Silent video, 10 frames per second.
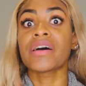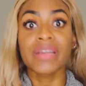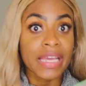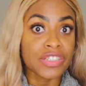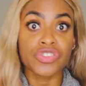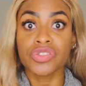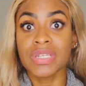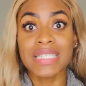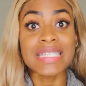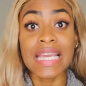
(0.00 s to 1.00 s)
to get
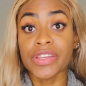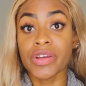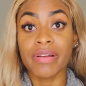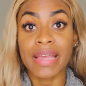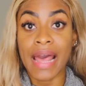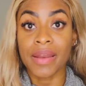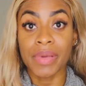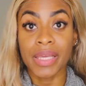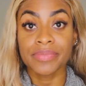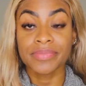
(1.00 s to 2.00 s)
students in your academy.